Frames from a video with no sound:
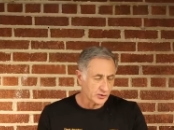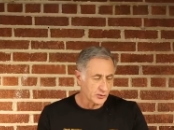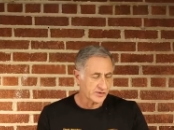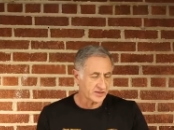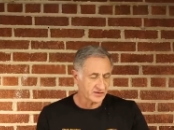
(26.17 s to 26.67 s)

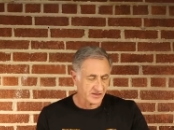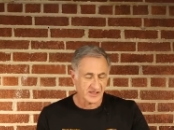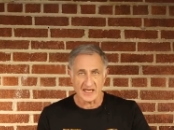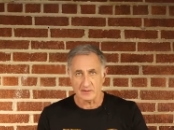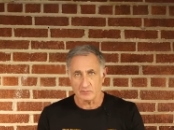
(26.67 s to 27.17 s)
using the
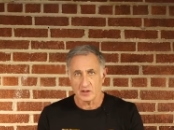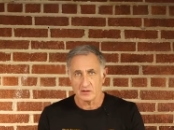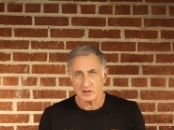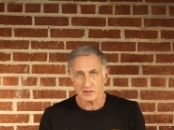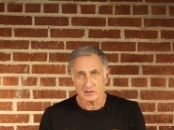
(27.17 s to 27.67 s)
same
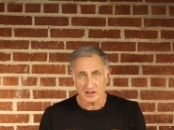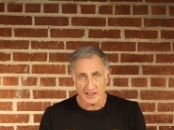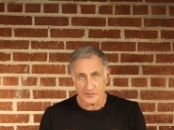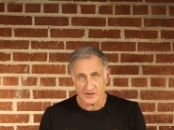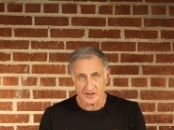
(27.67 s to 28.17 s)

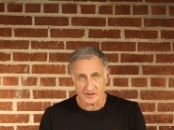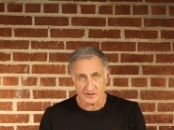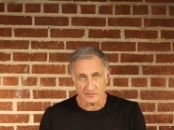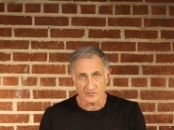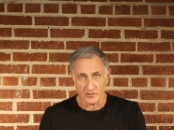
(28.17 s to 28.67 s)
clip
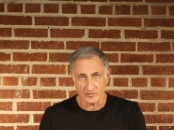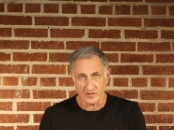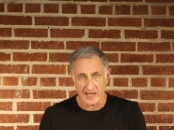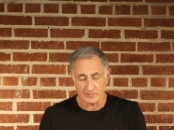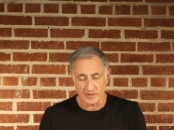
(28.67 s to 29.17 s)
system for
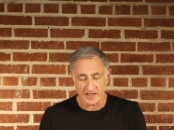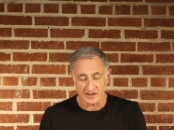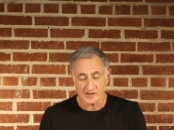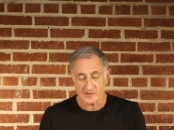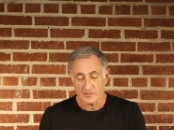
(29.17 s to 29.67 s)
flat
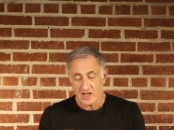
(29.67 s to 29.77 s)
bands.